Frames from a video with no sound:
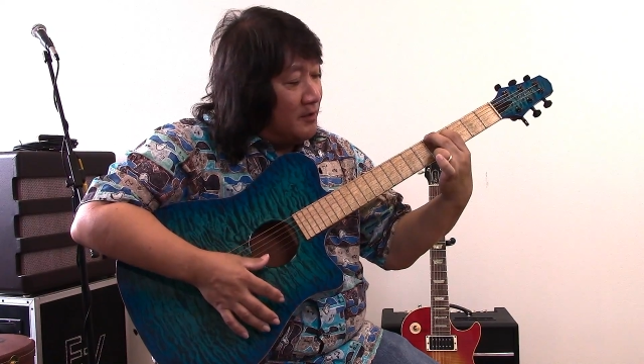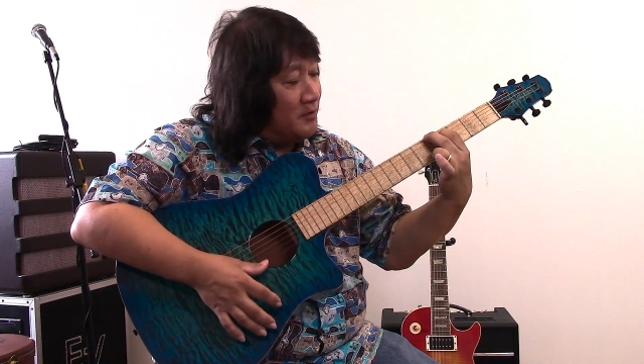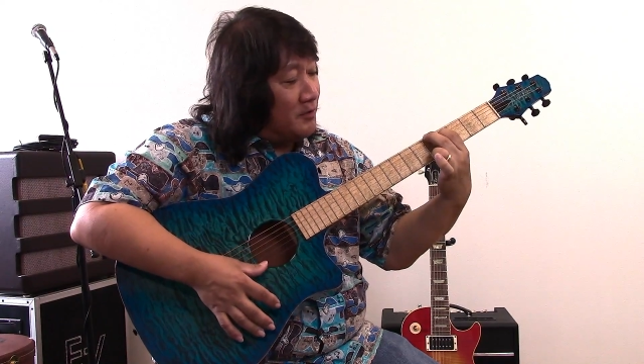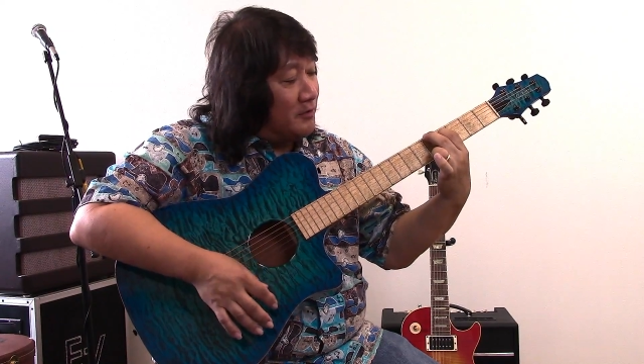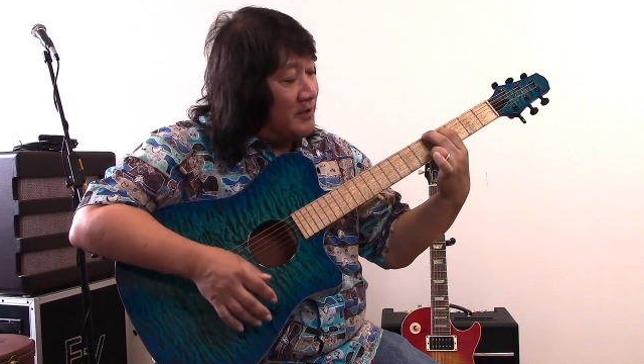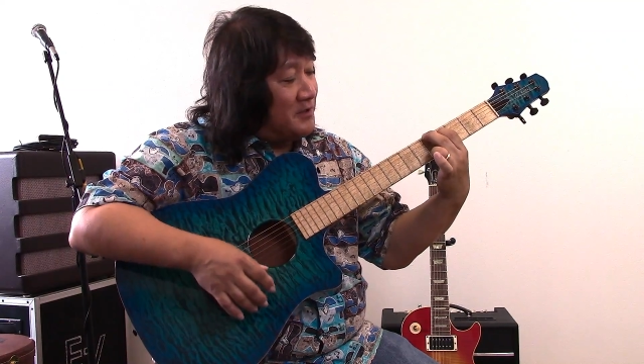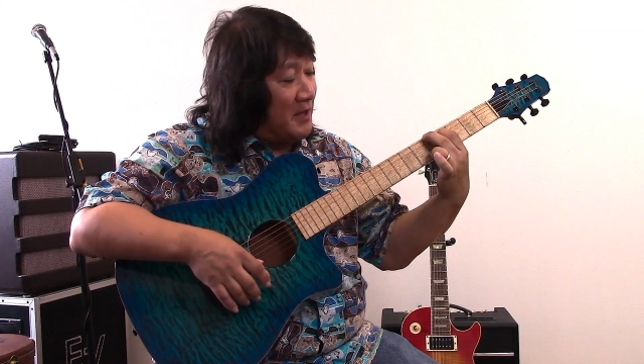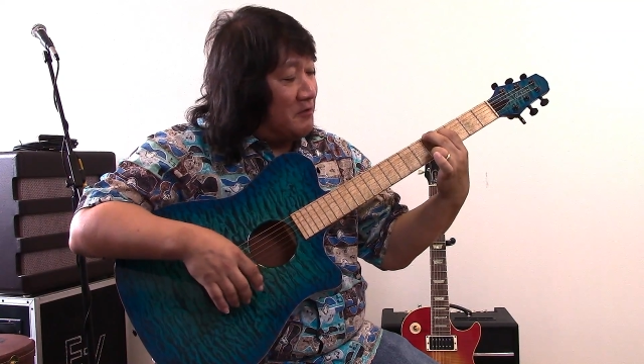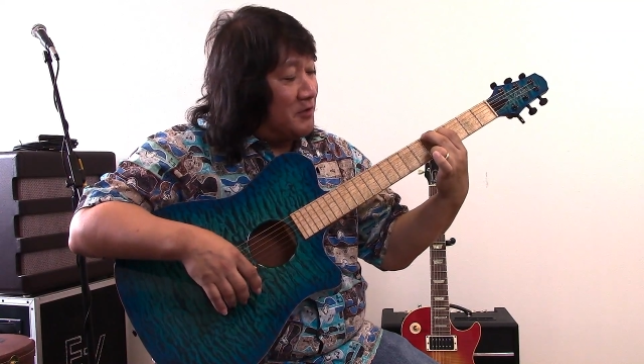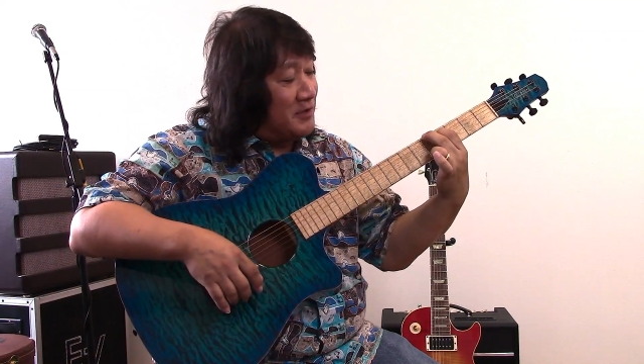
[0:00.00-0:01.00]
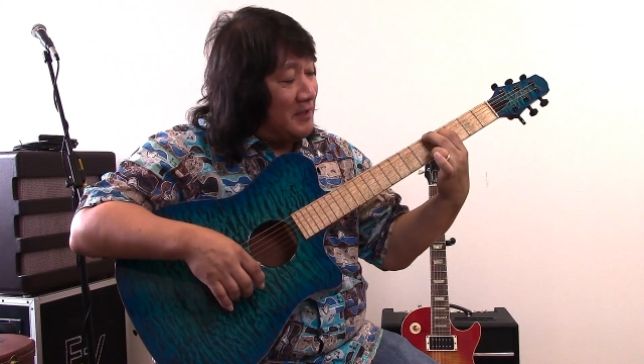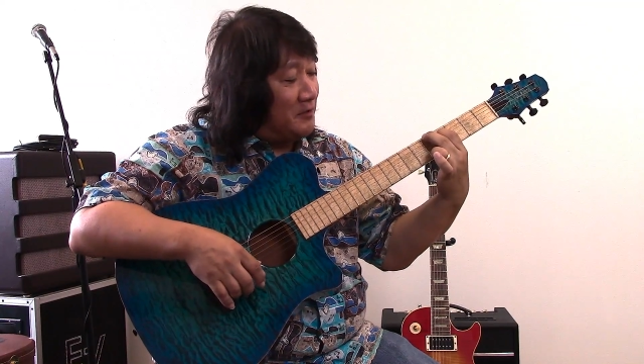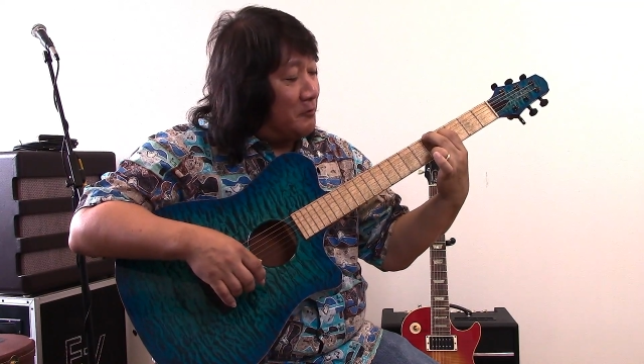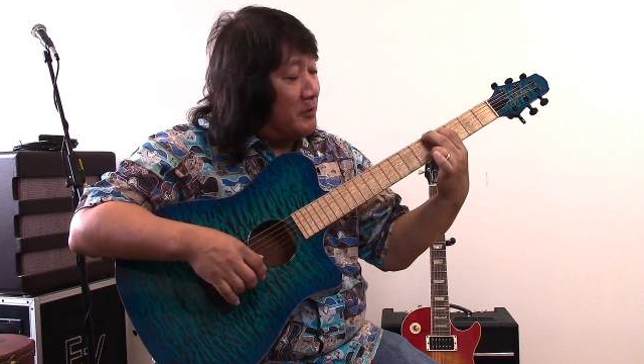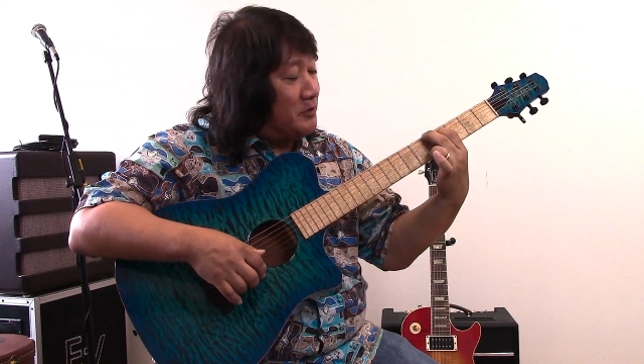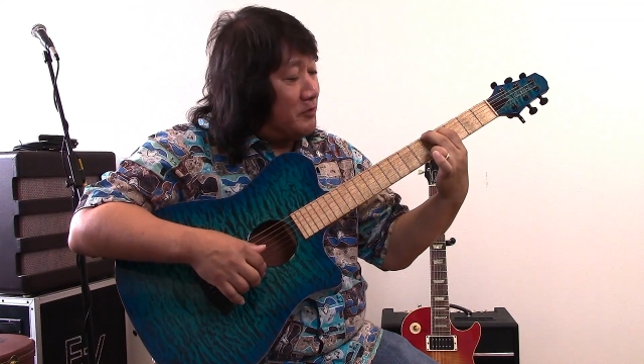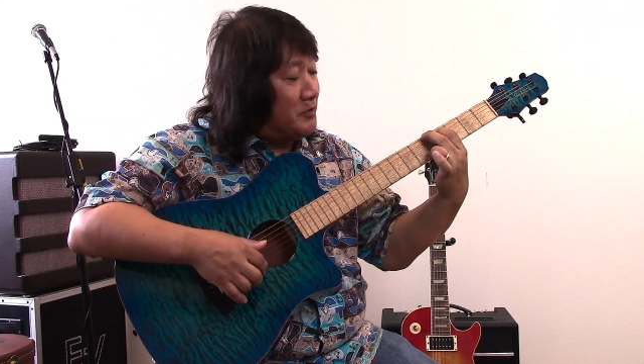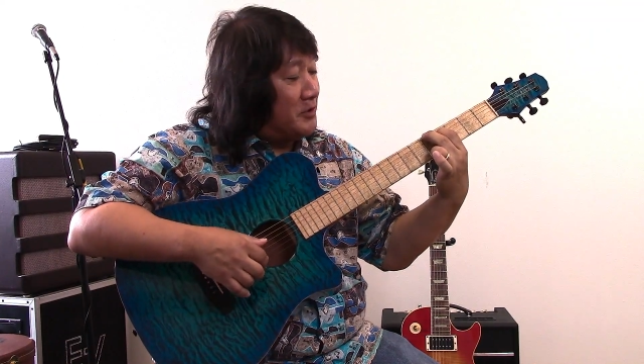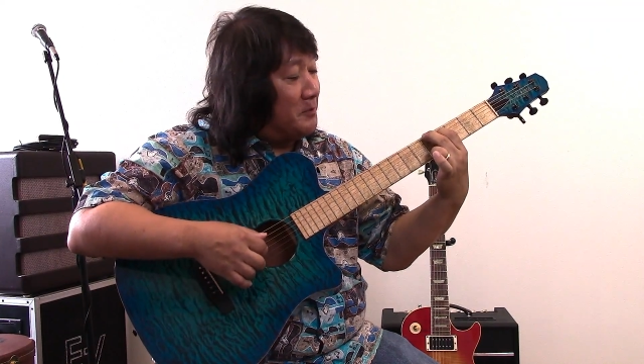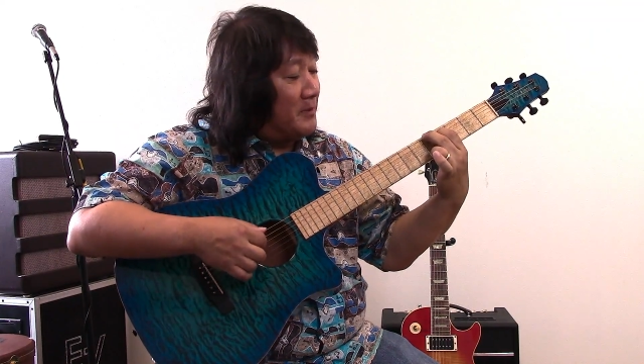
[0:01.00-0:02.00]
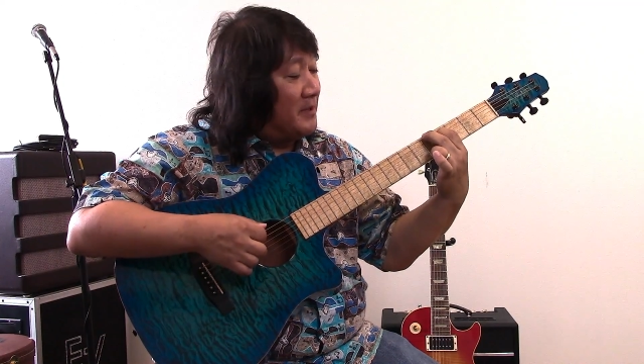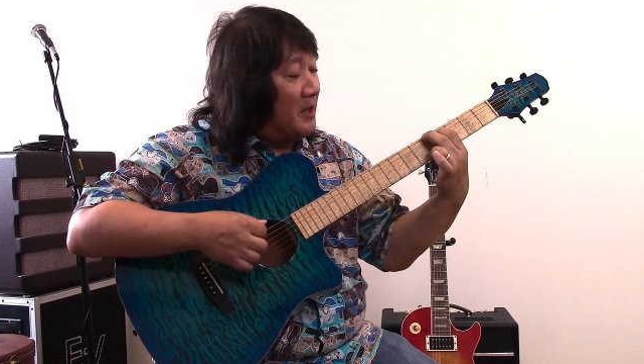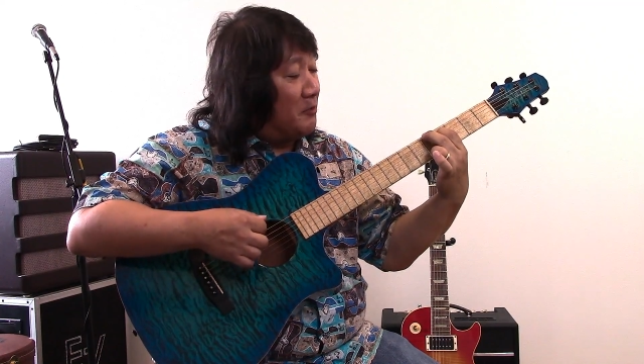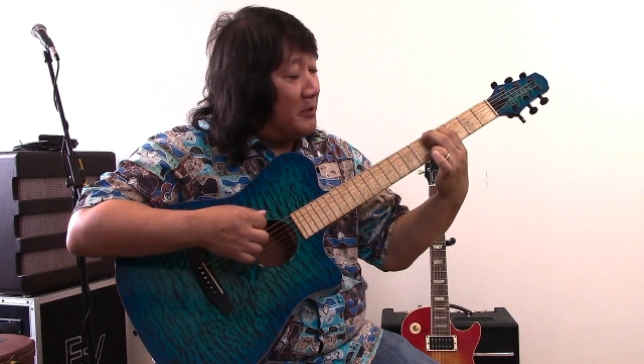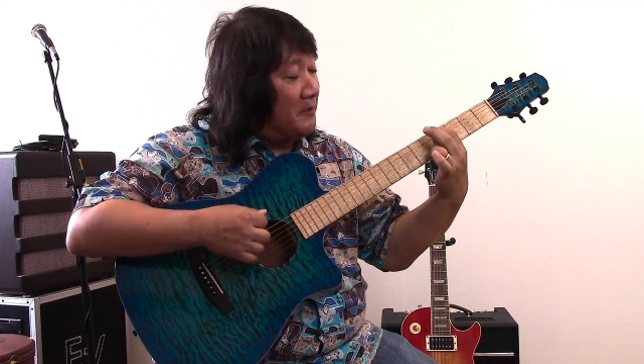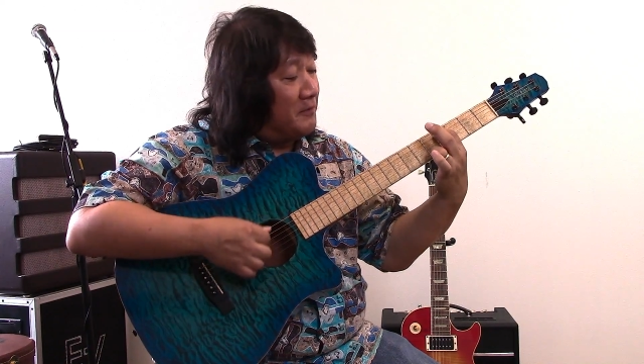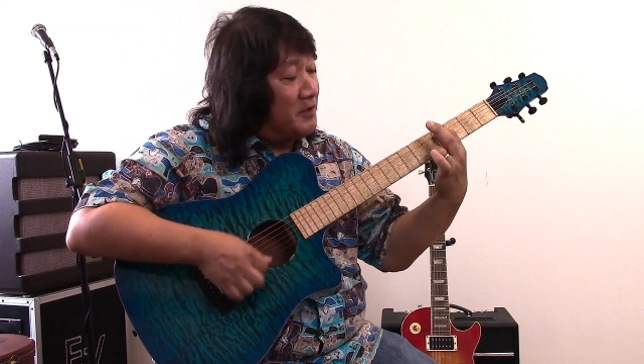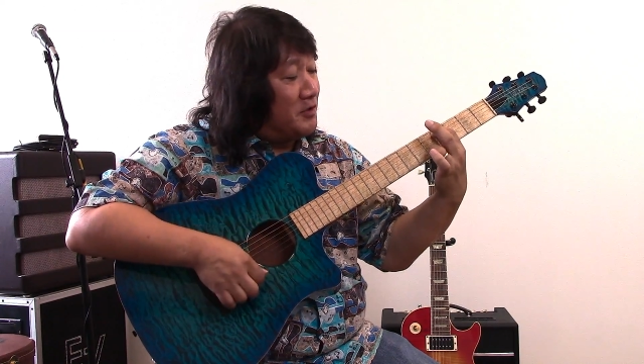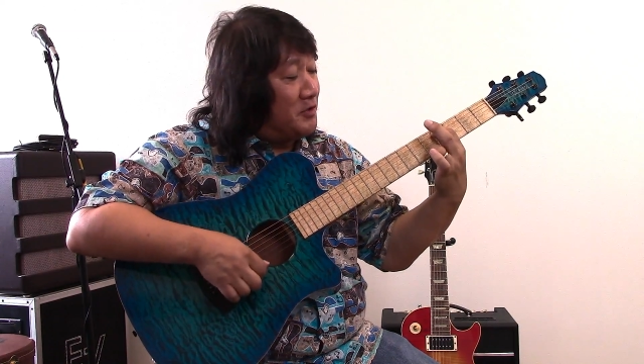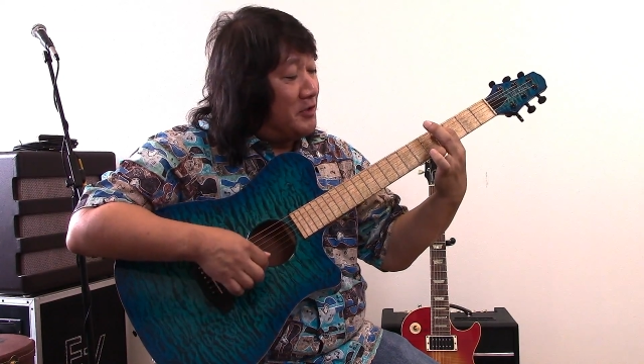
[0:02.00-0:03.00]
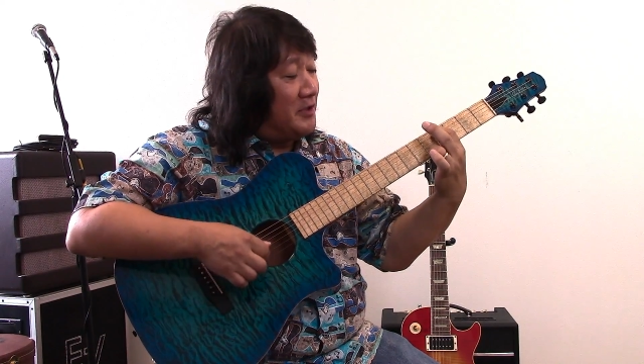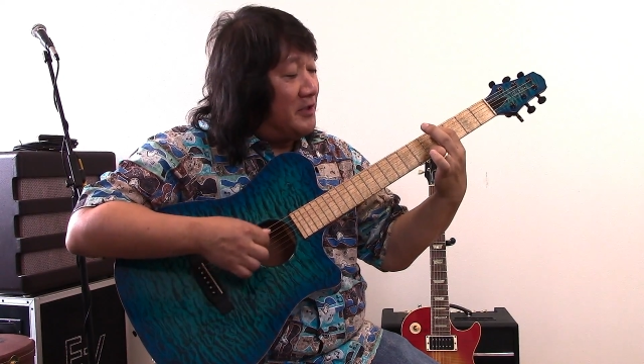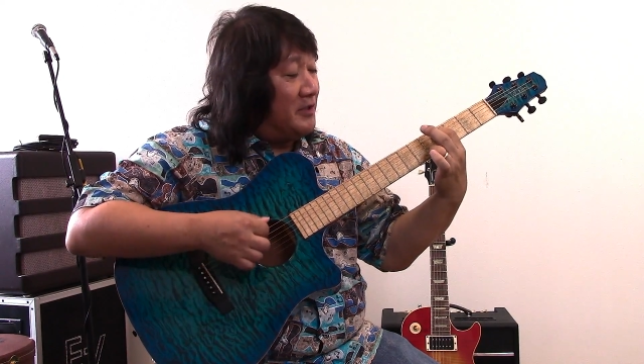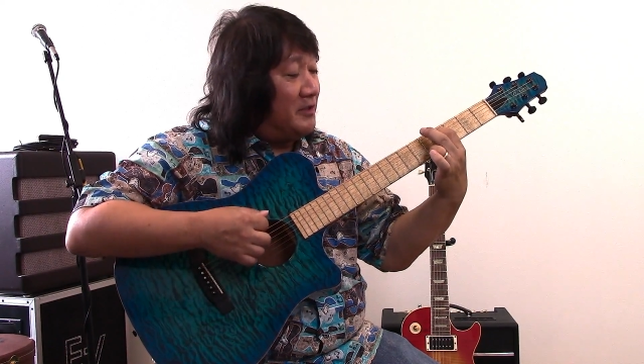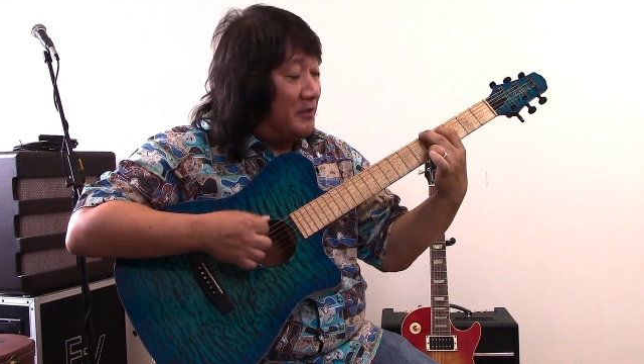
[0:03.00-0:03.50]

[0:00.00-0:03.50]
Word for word: So this sounds just like the original G, but now we have this G,